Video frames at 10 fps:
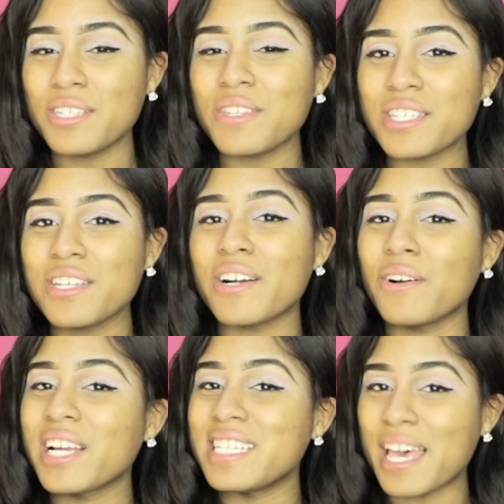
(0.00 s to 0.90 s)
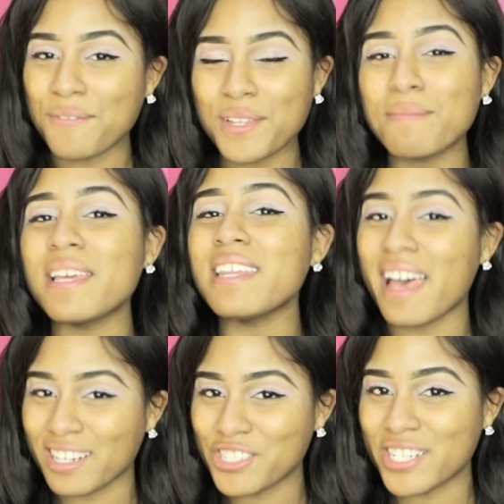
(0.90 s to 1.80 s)
So this girl could definitely be an
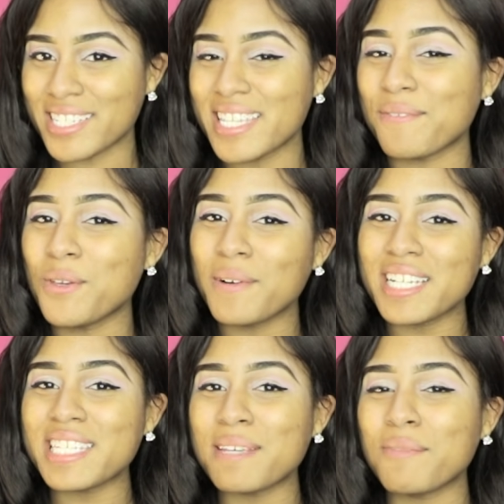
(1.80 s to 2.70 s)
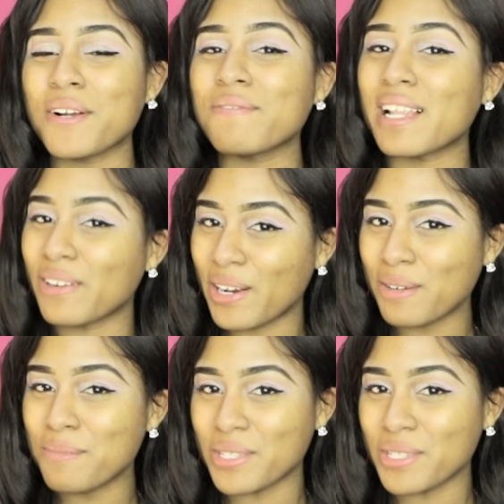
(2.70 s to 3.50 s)
actress. If you want to see more, follow her on